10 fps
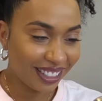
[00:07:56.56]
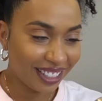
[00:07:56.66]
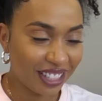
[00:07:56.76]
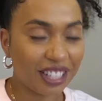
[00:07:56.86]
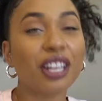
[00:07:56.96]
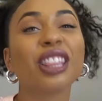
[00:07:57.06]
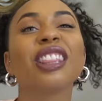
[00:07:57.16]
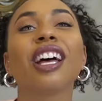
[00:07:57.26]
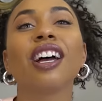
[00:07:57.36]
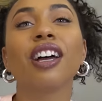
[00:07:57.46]
She
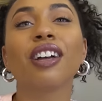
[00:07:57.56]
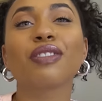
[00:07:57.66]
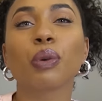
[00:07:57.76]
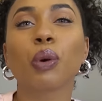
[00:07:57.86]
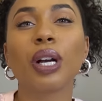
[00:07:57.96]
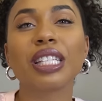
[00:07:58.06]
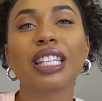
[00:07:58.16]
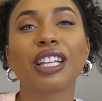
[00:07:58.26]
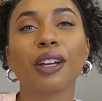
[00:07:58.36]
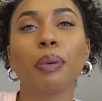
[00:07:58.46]
loves
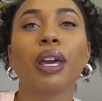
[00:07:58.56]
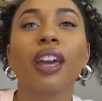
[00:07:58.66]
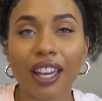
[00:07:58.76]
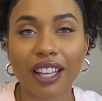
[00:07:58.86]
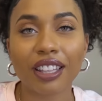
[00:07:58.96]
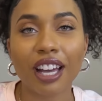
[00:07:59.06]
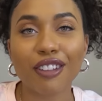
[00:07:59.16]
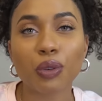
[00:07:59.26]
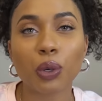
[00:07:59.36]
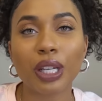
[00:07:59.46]
requesting a pic,
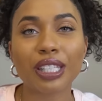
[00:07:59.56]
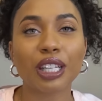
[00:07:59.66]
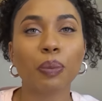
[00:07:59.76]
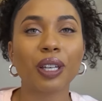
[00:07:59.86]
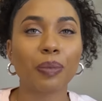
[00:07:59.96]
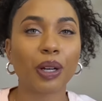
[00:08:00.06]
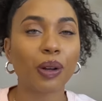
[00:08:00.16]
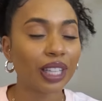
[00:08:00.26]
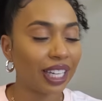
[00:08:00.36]
but don't